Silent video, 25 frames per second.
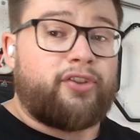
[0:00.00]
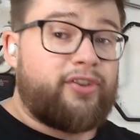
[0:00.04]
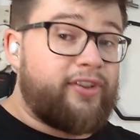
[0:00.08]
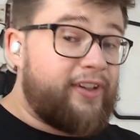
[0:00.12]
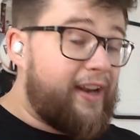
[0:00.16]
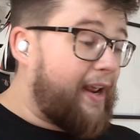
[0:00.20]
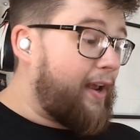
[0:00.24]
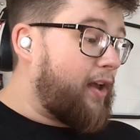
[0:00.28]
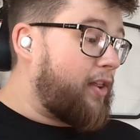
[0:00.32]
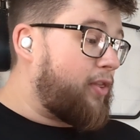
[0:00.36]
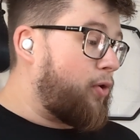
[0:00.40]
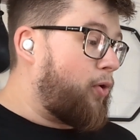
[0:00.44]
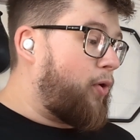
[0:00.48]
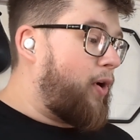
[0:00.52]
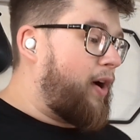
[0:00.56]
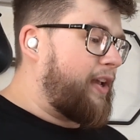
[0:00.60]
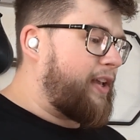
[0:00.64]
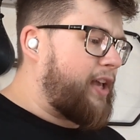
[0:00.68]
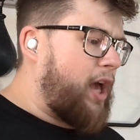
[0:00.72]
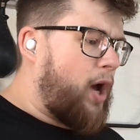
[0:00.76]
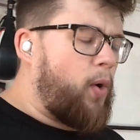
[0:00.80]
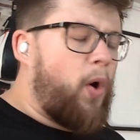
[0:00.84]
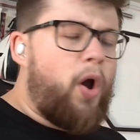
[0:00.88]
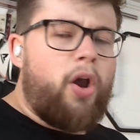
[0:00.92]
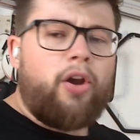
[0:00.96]
today I thought I'd
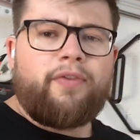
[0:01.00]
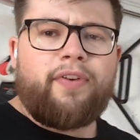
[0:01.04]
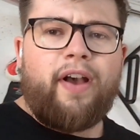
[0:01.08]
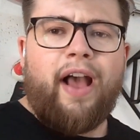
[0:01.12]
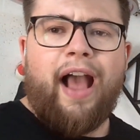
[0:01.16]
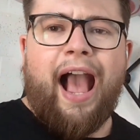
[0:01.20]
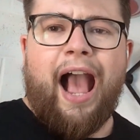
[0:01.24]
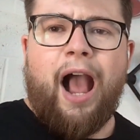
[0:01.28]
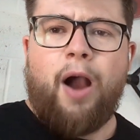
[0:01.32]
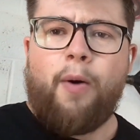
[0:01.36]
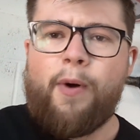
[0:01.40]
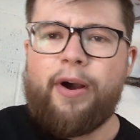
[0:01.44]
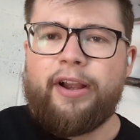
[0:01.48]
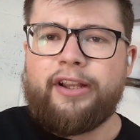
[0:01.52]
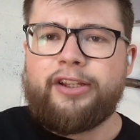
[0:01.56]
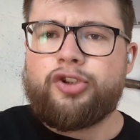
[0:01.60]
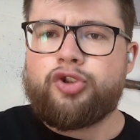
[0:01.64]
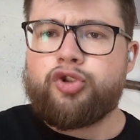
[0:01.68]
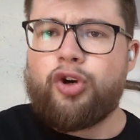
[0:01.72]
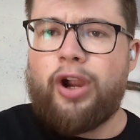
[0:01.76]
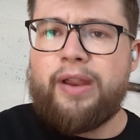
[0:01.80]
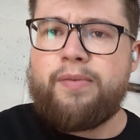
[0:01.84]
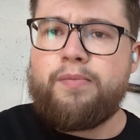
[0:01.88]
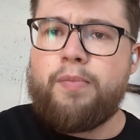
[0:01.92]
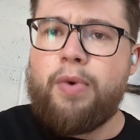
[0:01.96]
go over how I
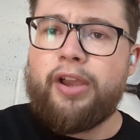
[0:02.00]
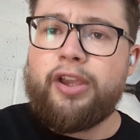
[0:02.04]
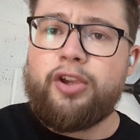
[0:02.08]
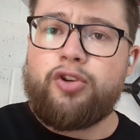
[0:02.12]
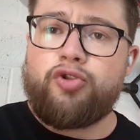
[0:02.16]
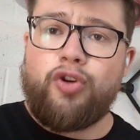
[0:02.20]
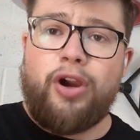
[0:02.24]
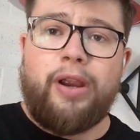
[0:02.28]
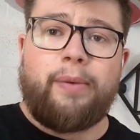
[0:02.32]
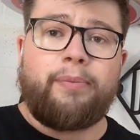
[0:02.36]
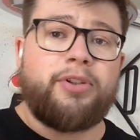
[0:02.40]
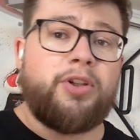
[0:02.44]
train my grip.